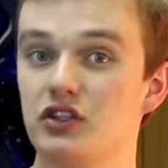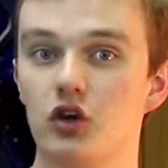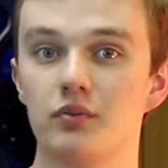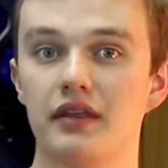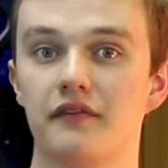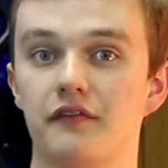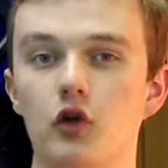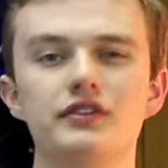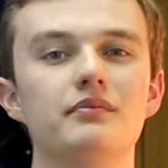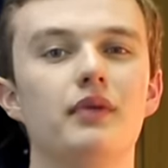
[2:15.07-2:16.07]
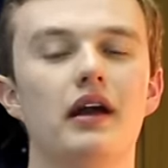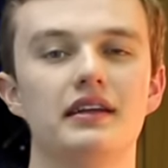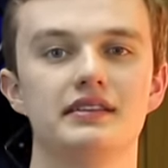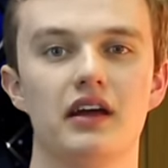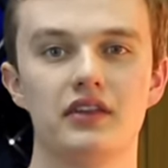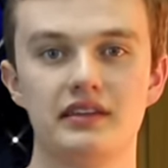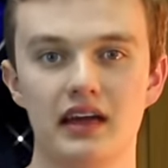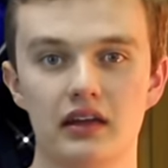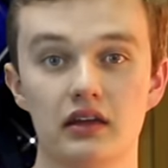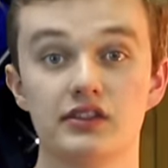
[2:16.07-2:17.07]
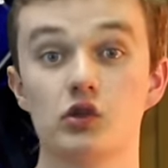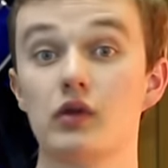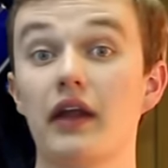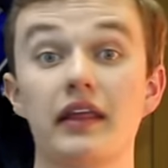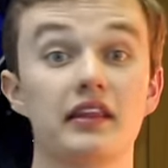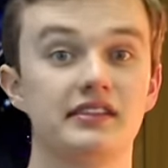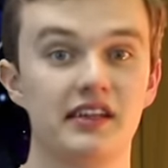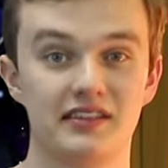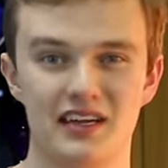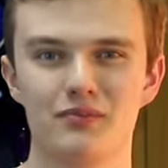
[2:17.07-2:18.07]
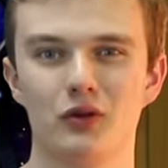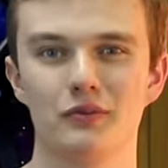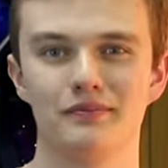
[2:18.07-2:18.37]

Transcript: shown by the frozen bodies of the dead surrounding the Sith temple.